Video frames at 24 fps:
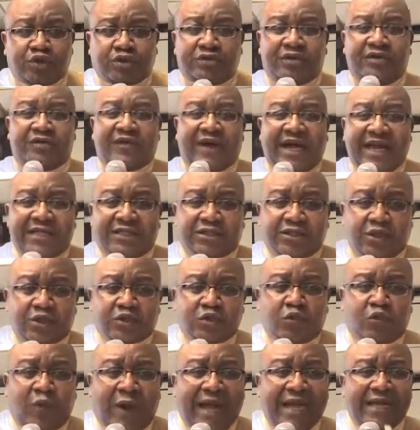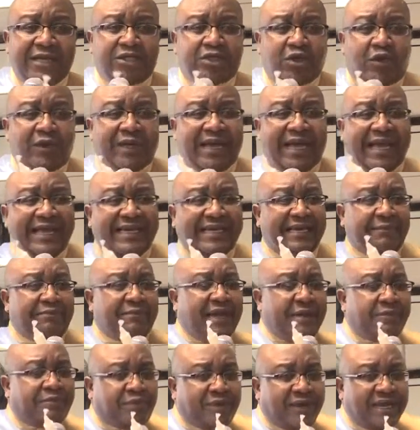to the right source, why don't I get
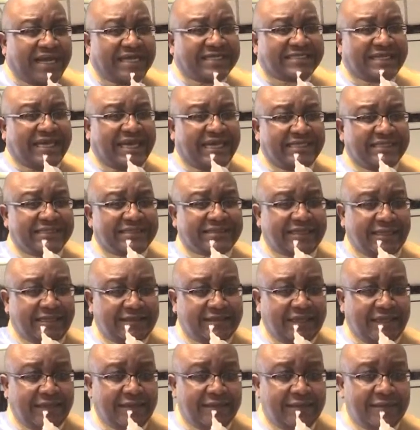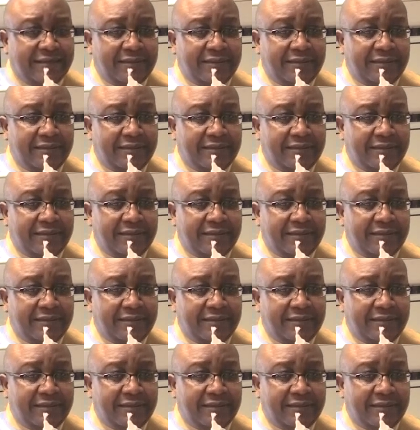my prayers answered then?